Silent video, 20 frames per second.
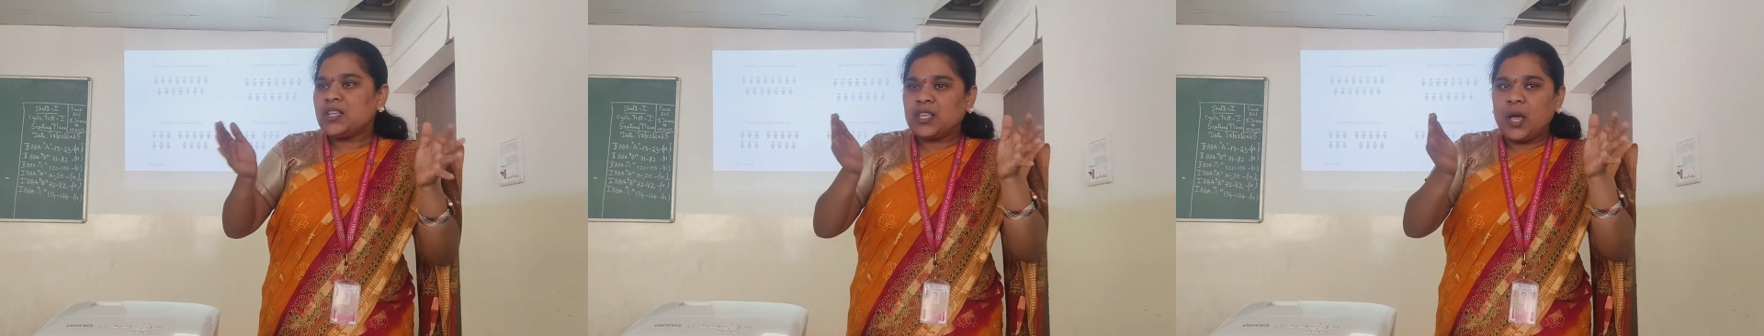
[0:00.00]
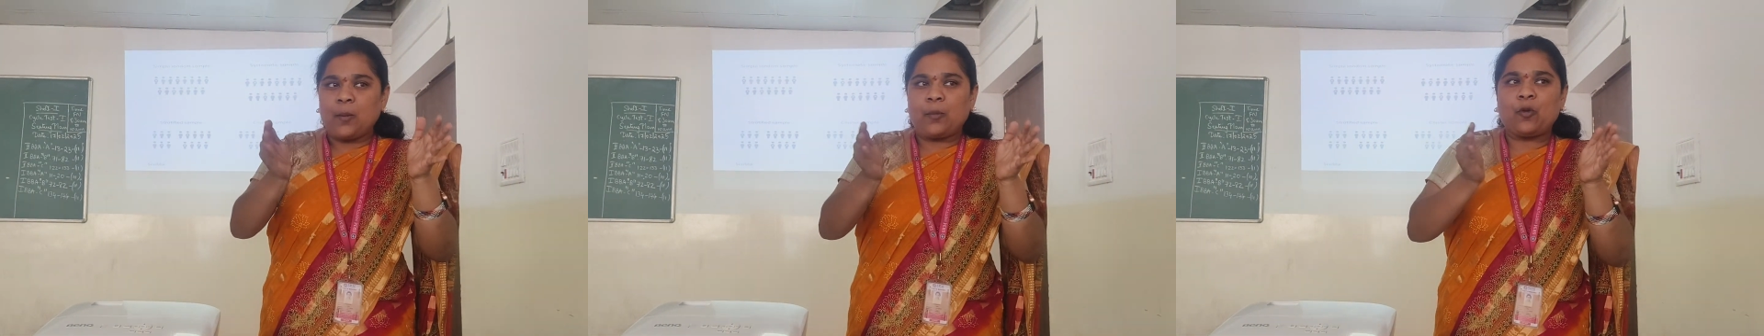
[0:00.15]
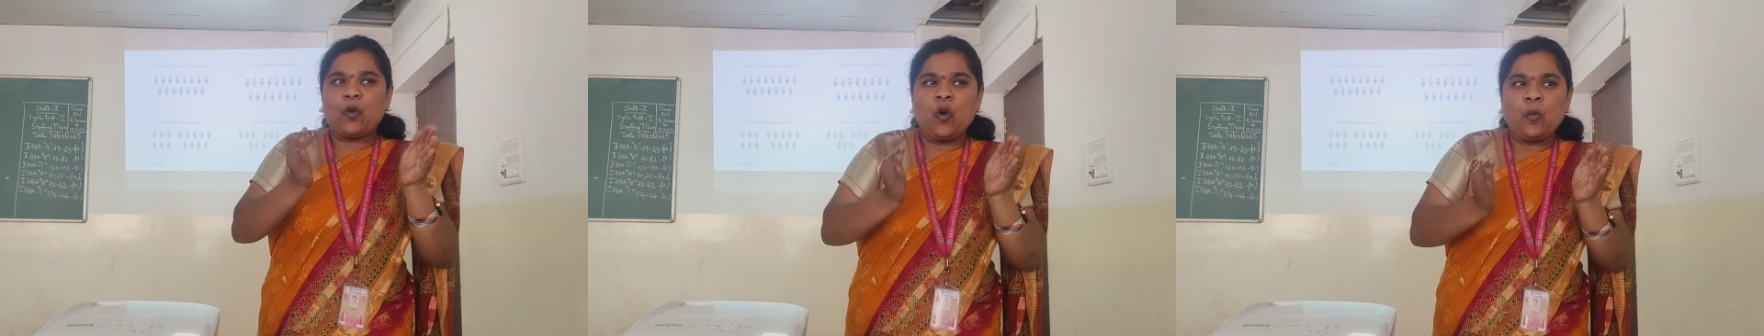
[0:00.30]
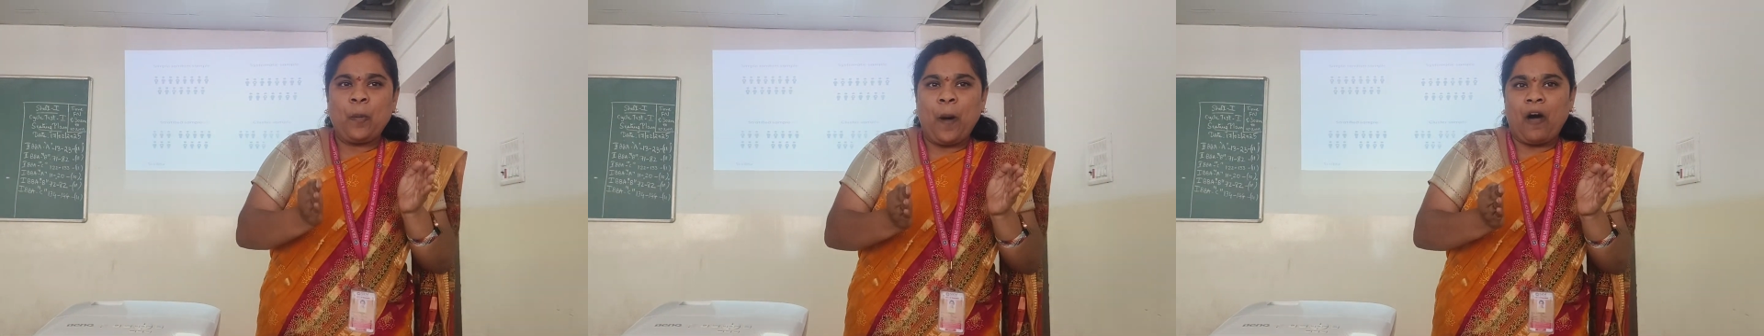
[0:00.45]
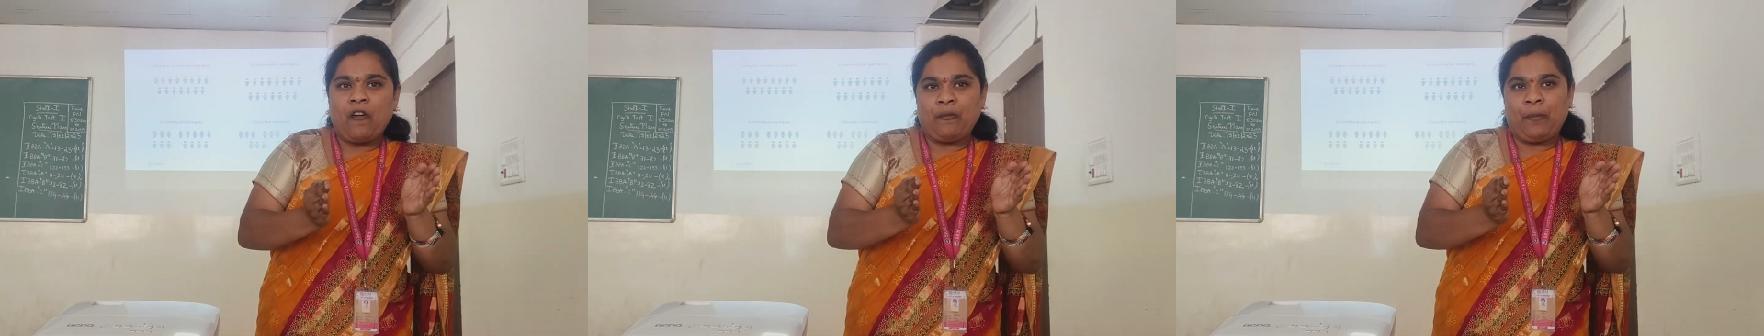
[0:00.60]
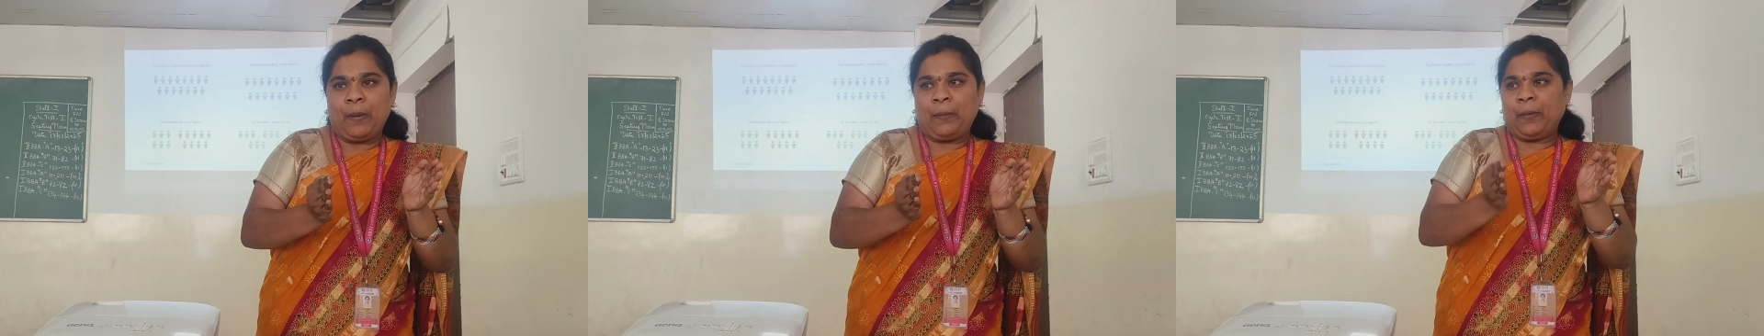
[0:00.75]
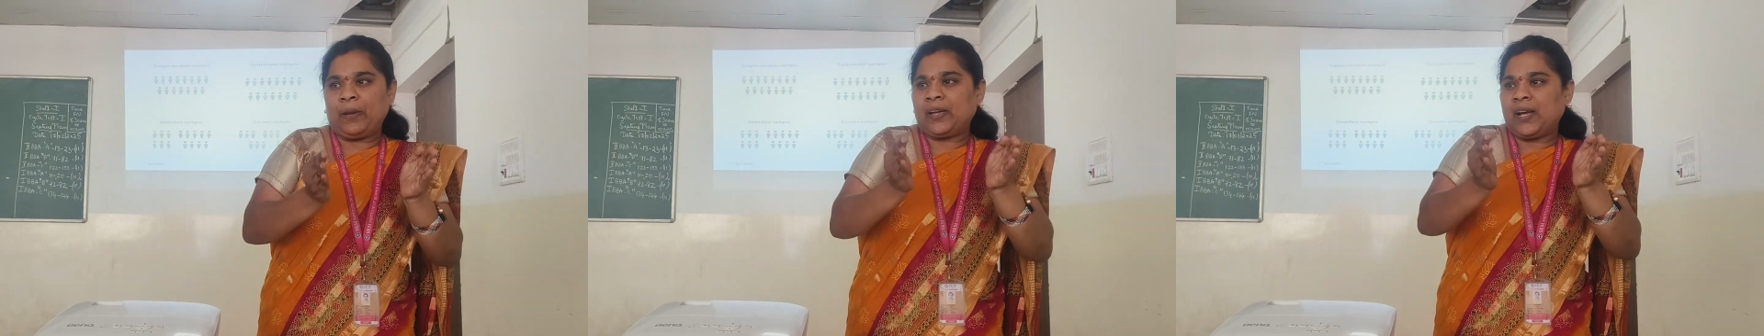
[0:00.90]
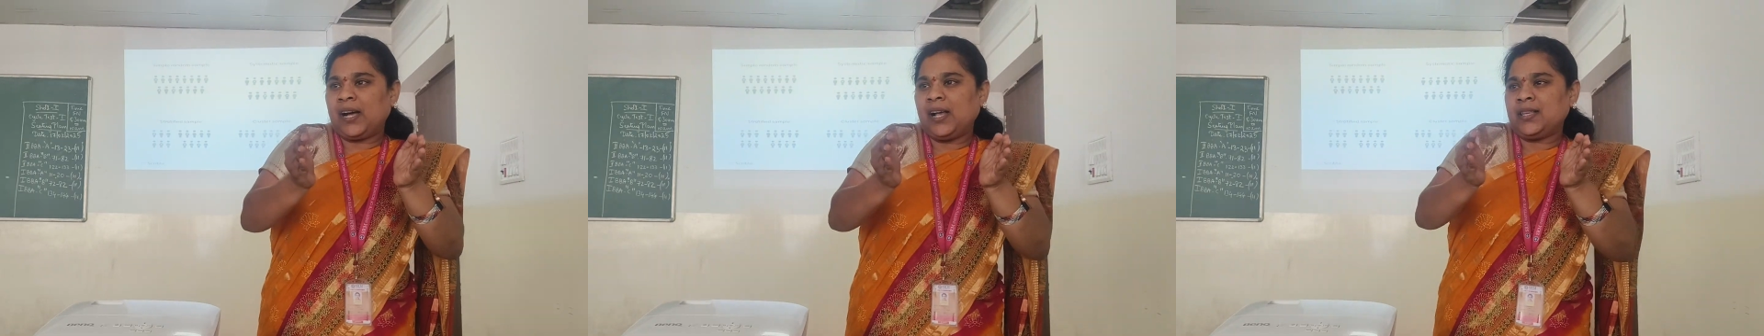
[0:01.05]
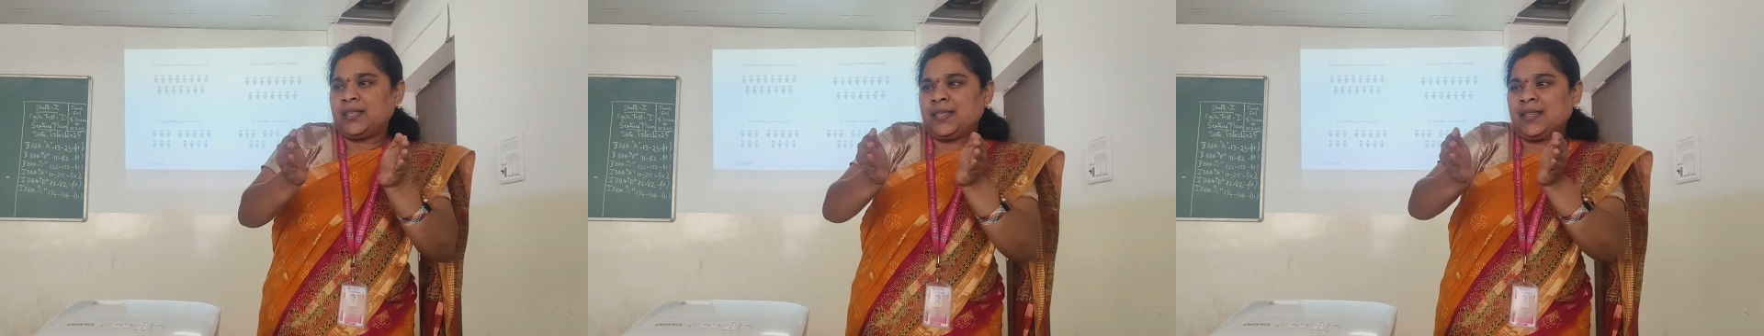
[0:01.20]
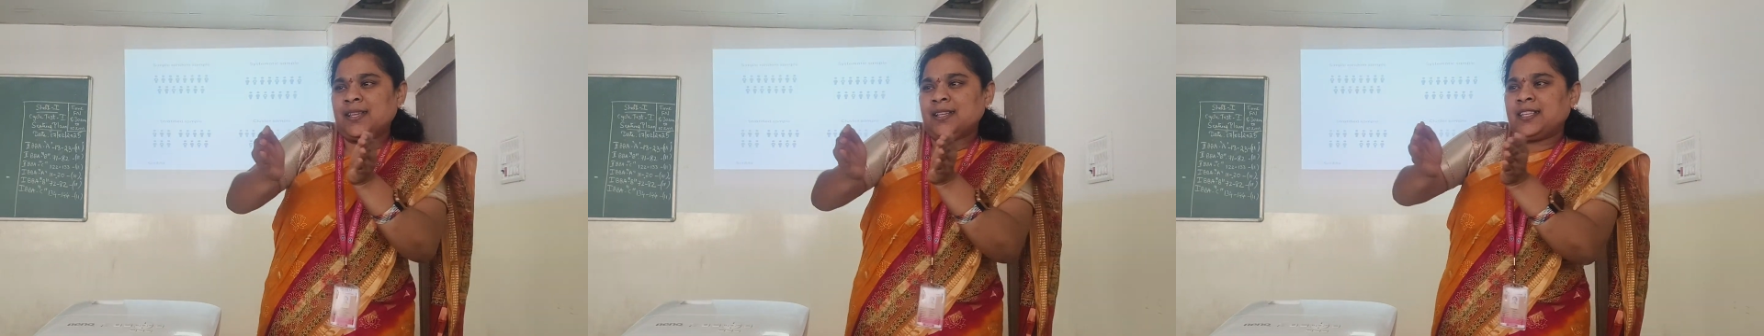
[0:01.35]
Some group of people.
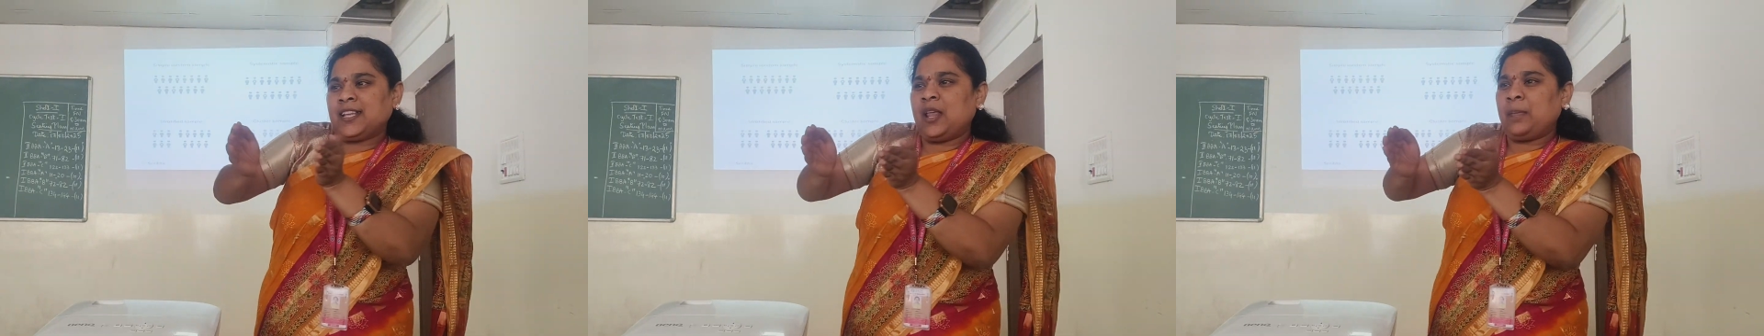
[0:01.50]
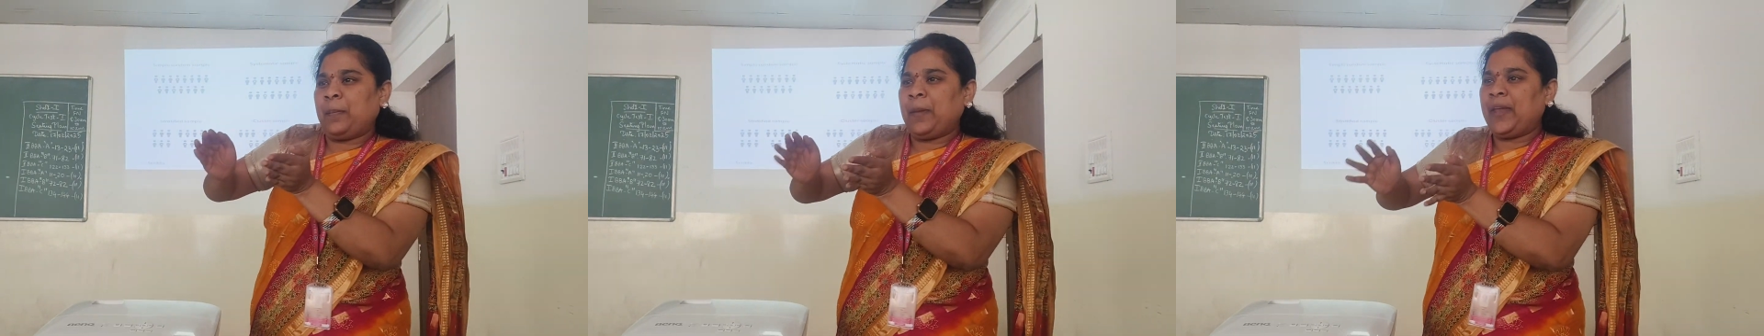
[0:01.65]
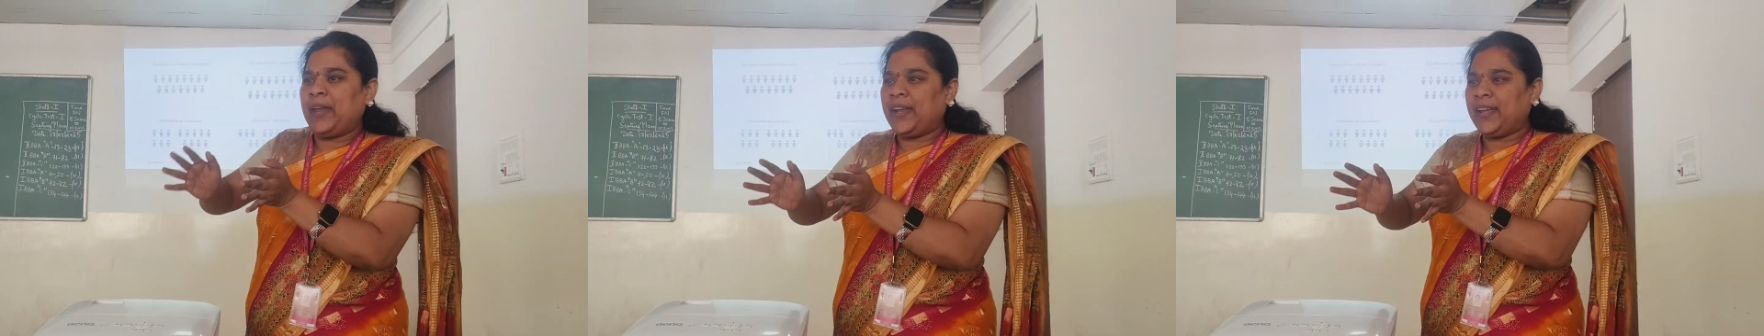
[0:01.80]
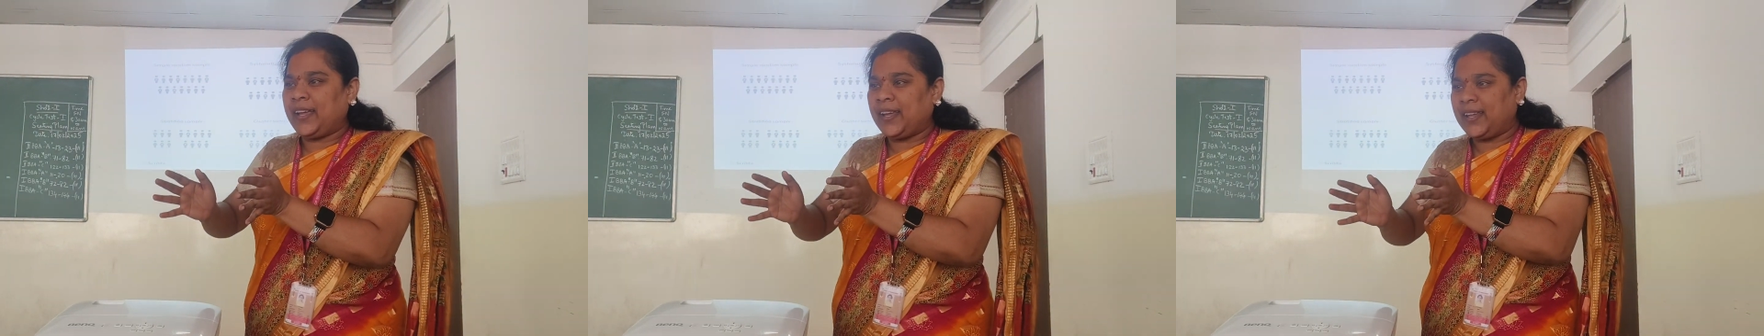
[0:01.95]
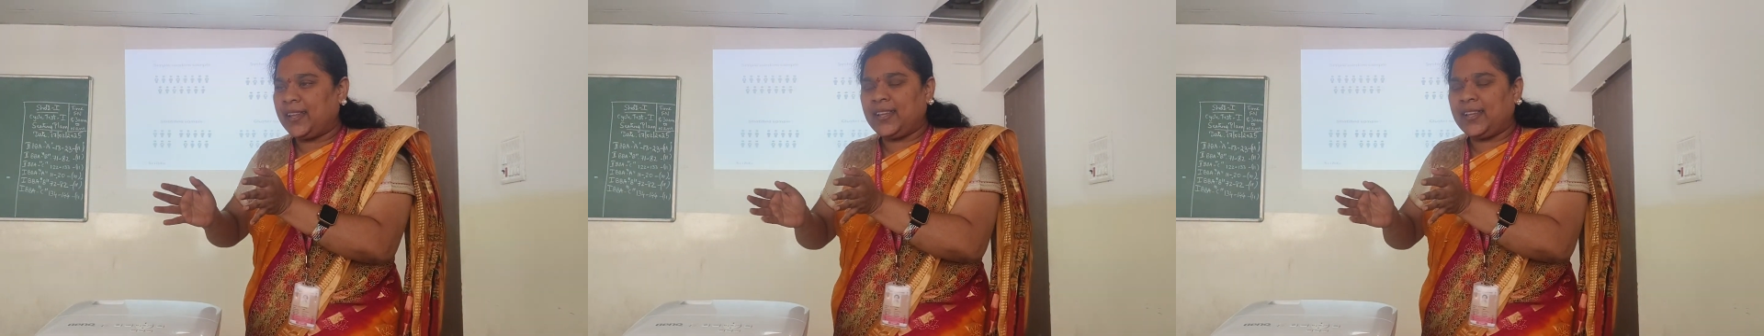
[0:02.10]
Girls in the syllabus,